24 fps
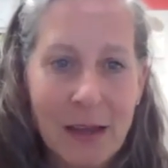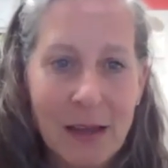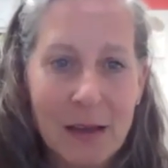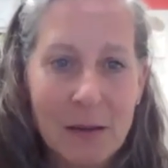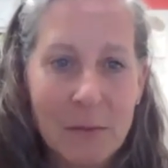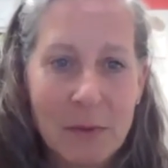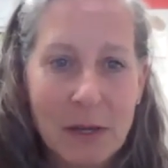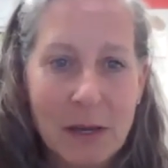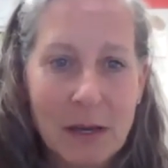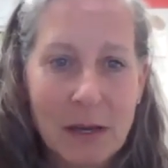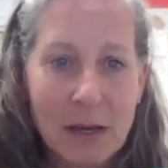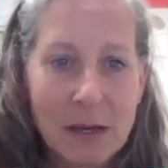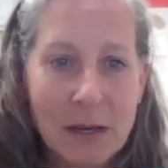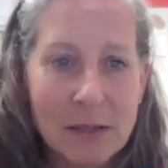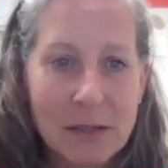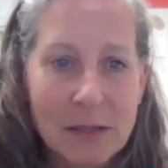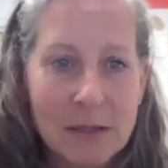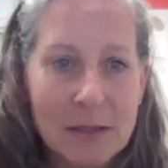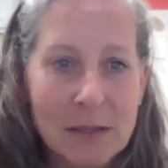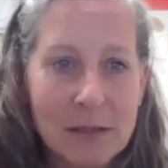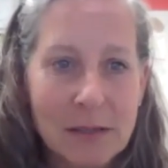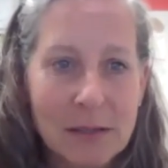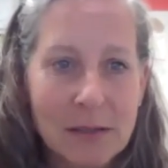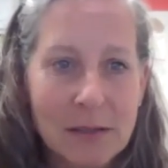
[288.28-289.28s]

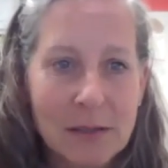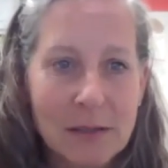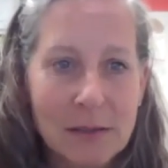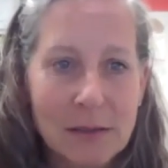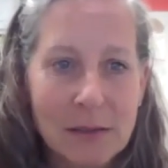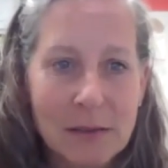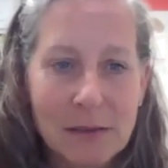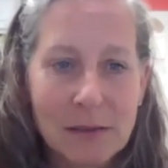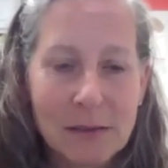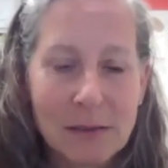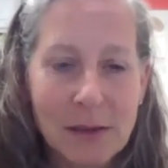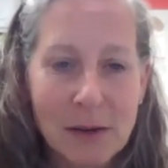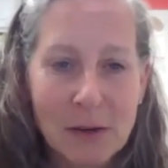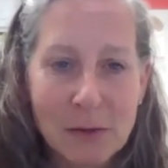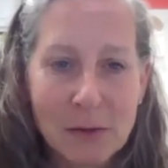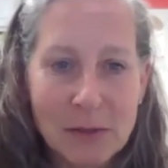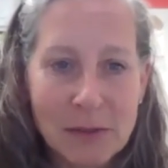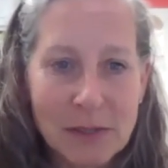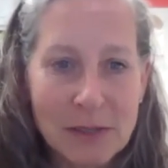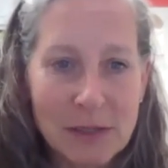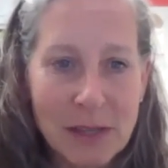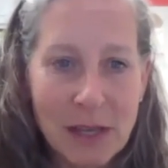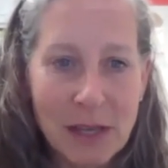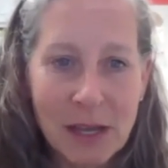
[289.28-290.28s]
because
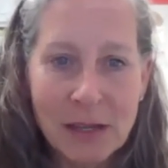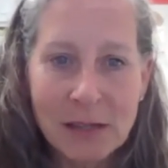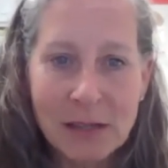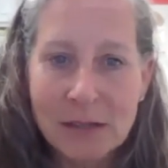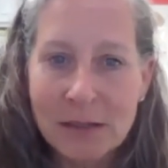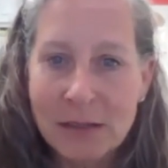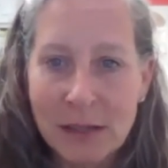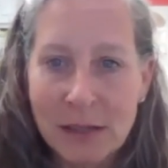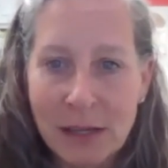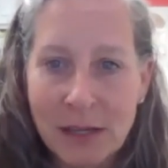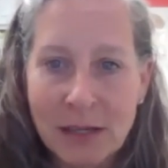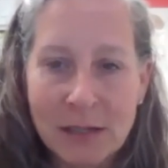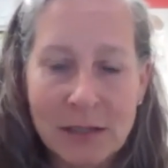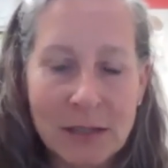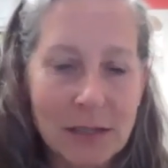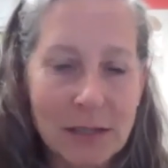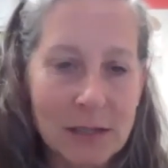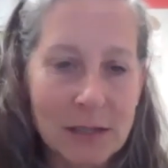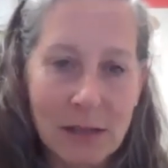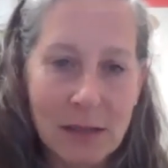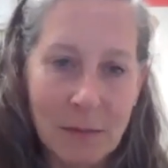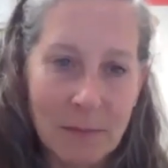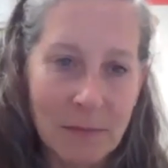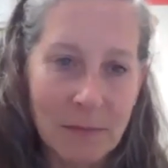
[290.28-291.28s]
those things lead to
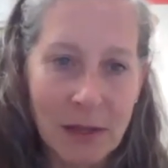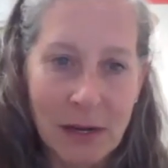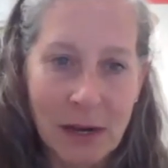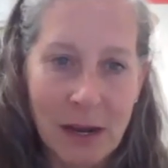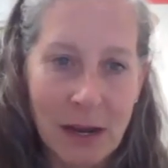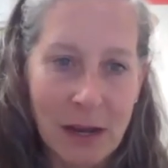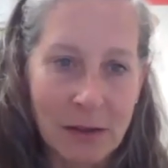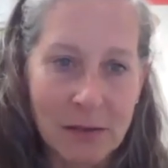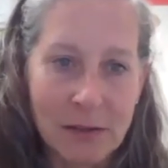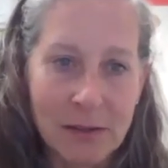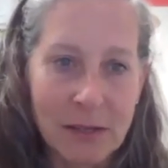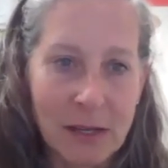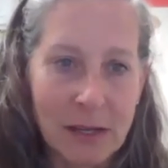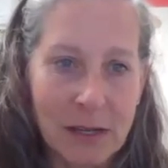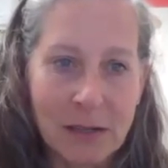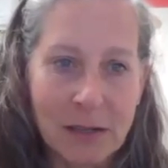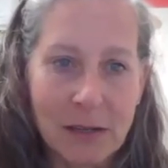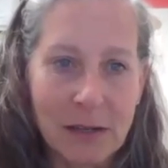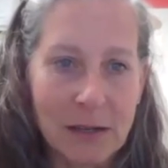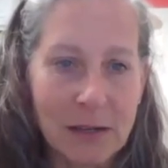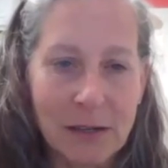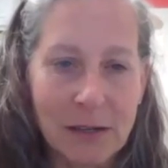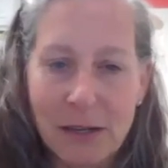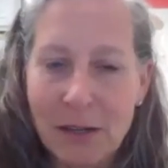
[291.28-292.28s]
something else
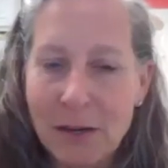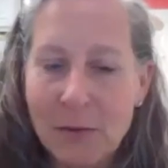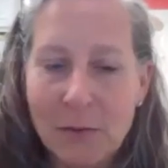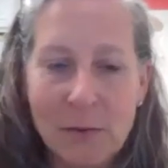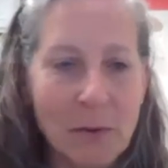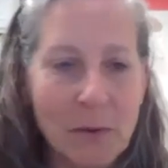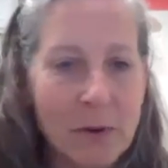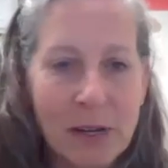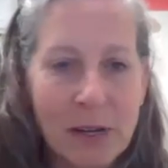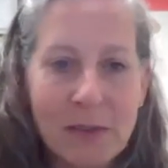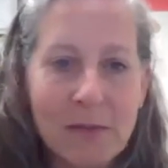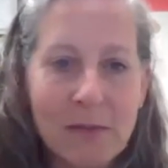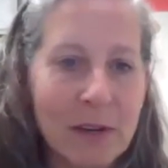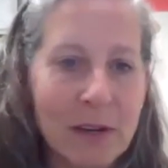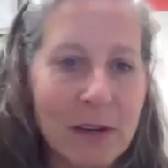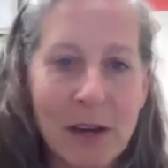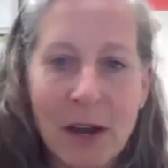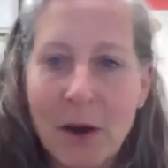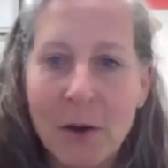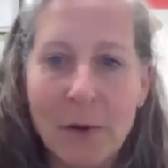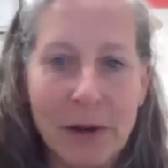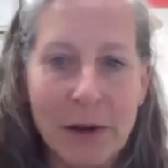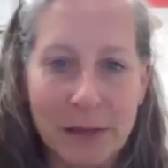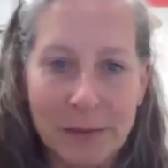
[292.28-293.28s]
and you won't even
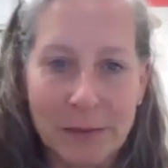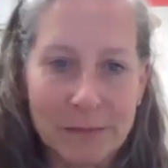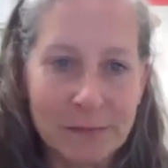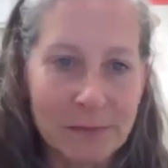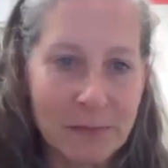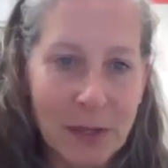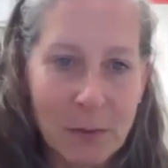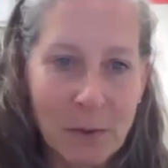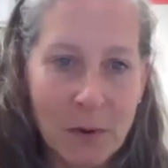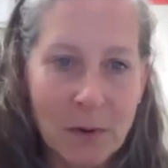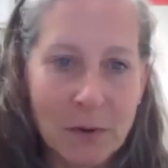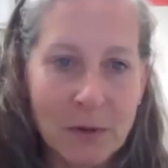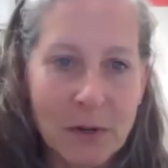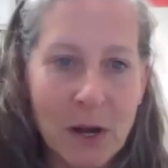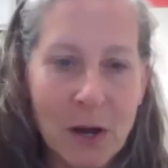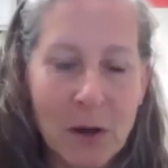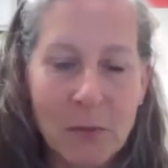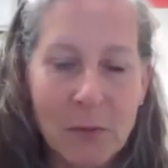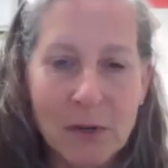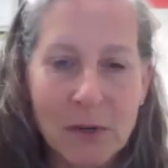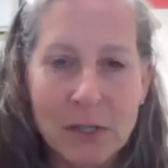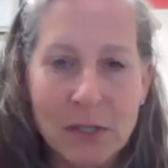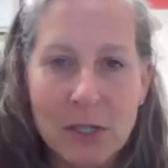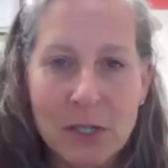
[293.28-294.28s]
know it. You won't know
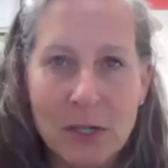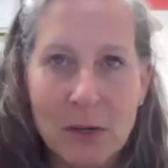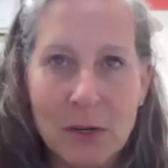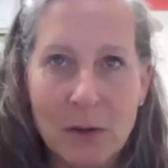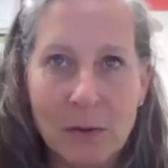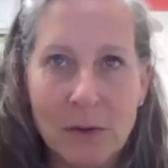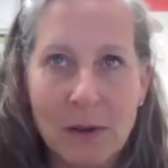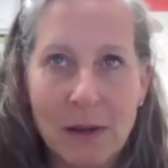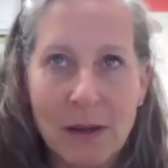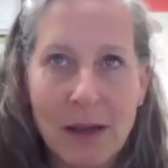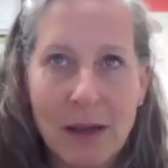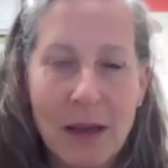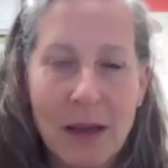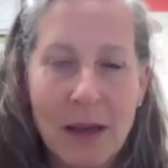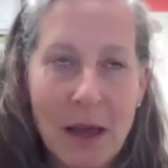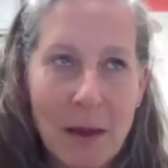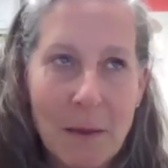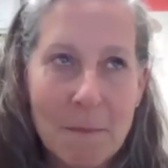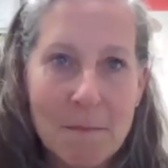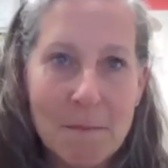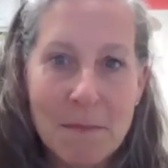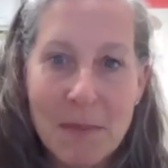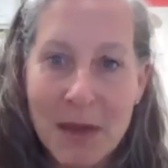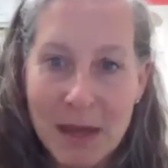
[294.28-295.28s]
what you
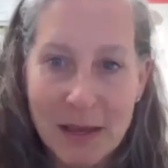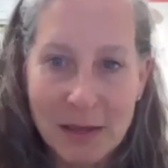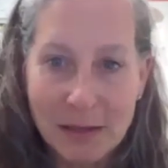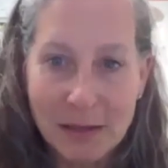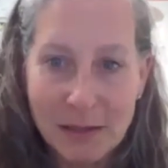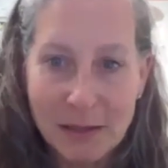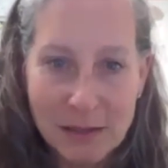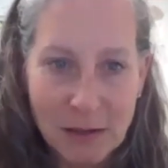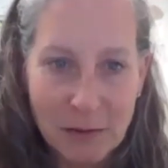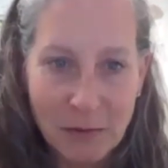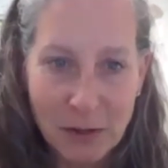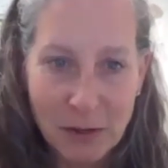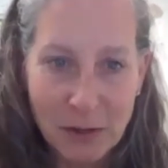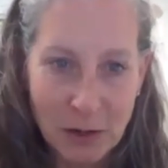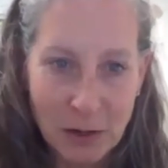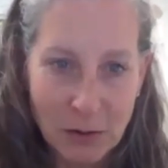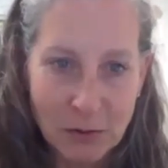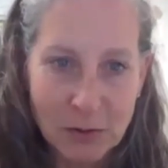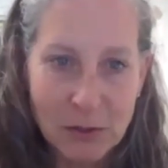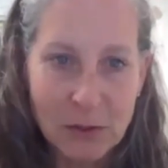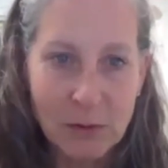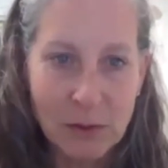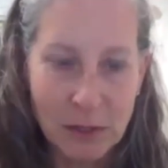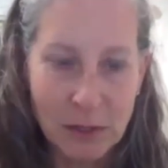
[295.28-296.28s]
missed if you
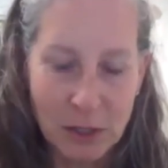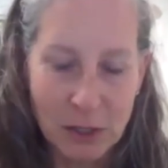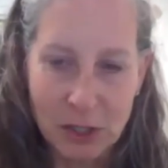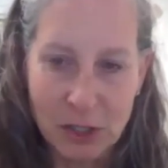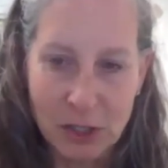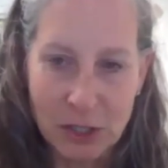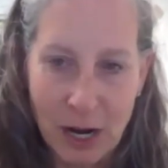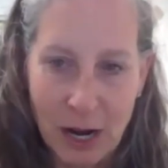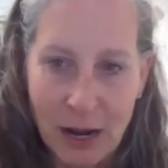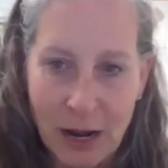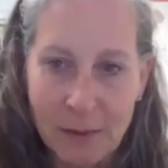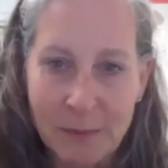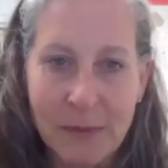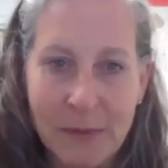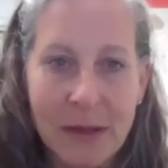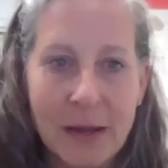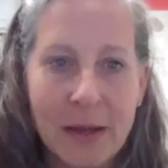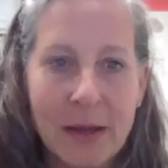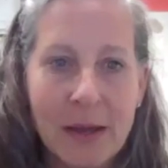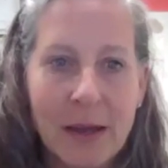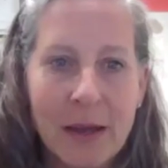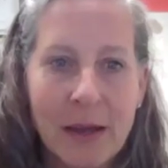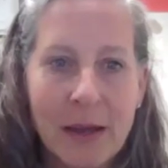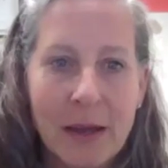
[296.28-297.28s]
don't do a good job.
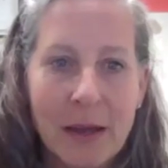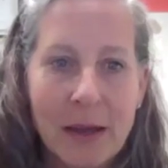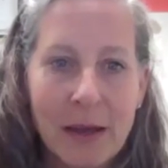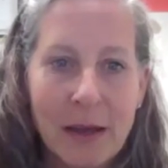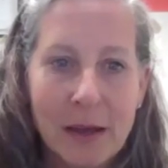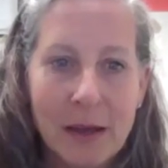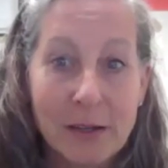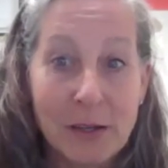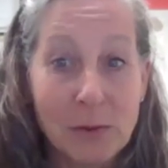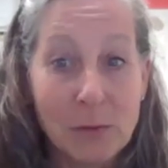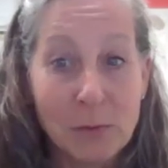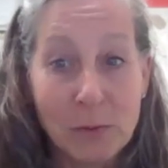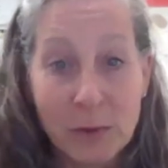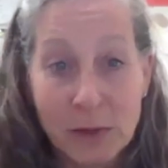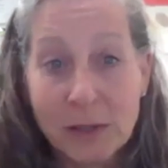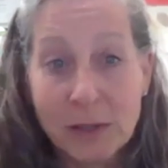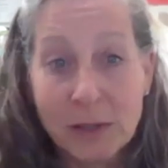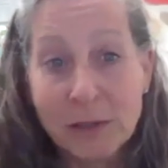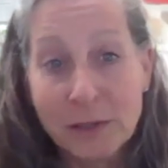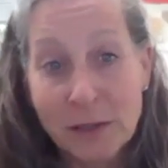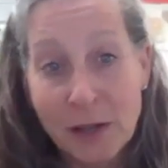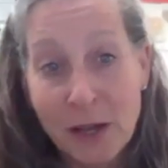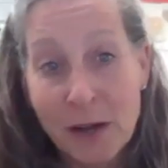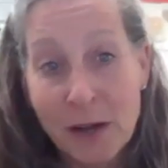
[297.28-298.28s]
You
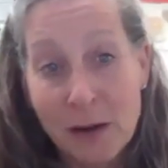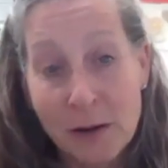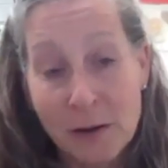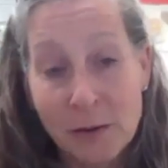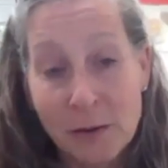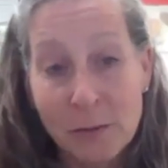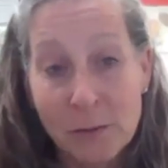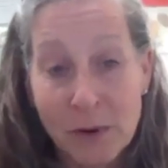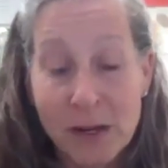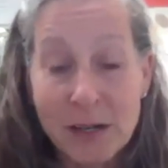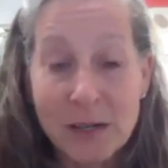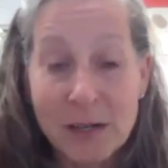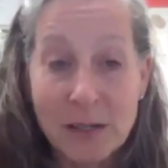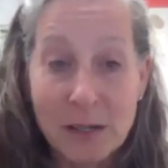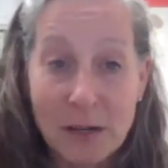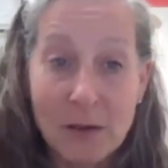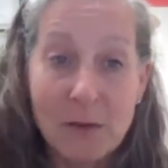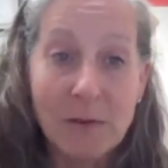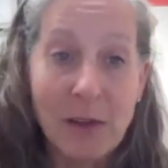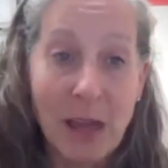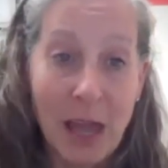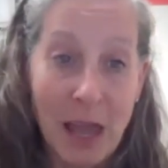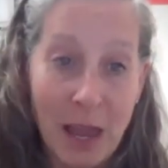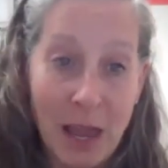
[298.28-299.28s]
will know what
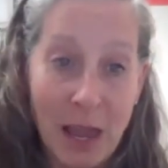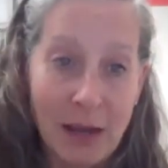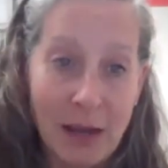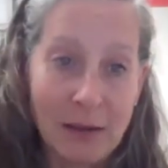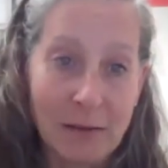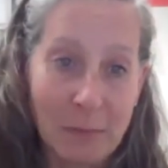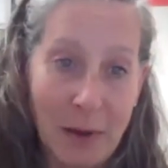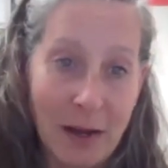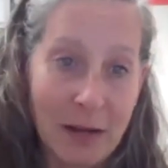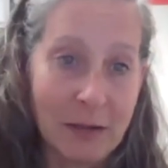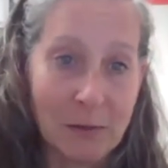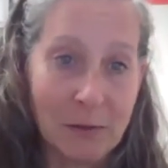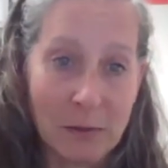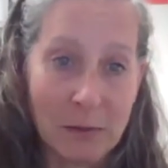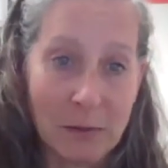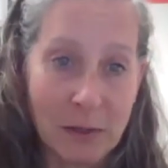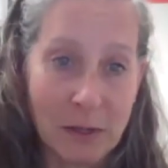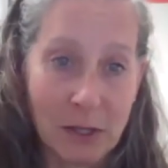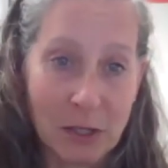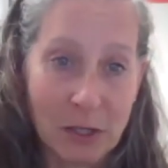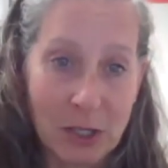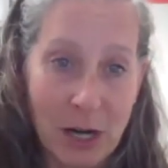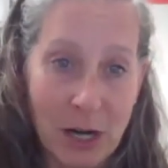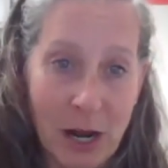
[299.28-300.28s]
you gained by doing a
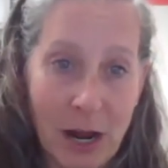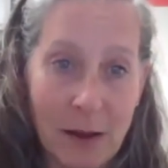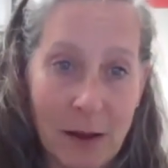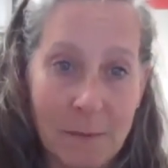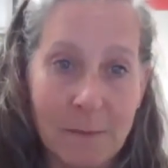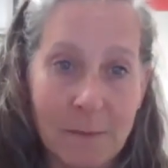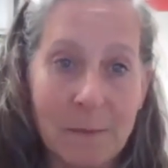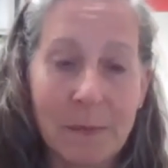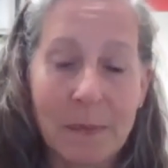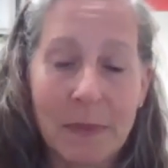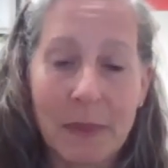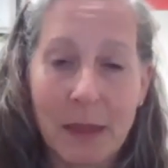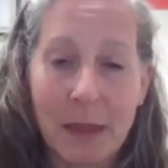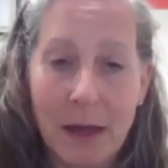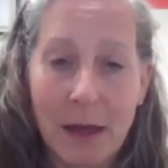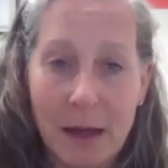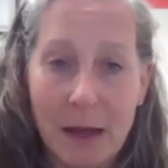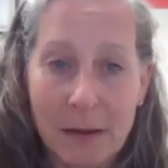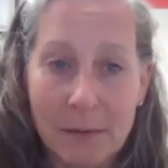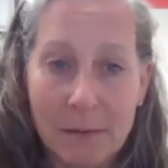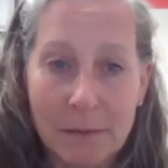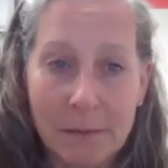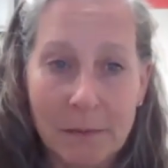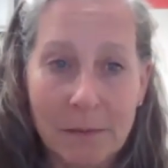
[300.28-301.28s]
good job.
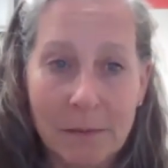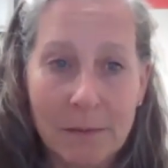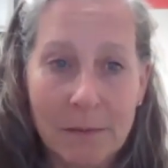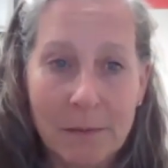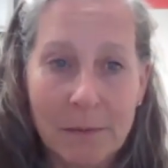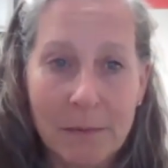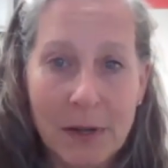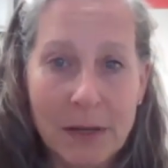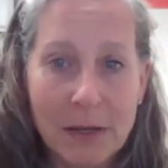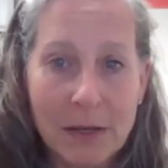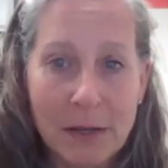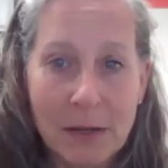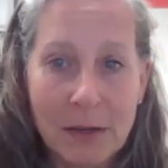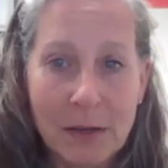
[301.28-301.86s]
But